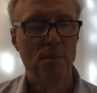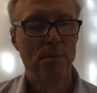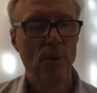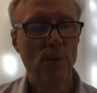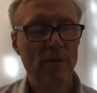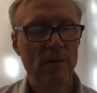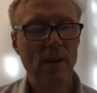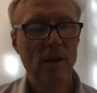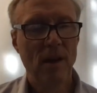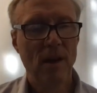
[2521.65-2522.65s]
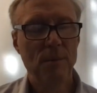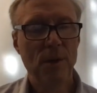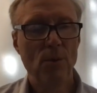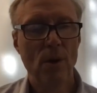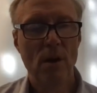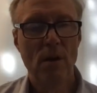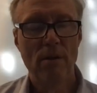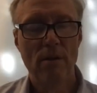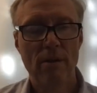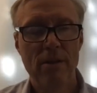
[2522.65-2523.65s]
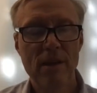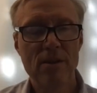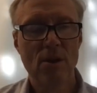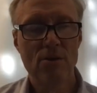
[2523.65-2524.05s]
But we have an economy where things are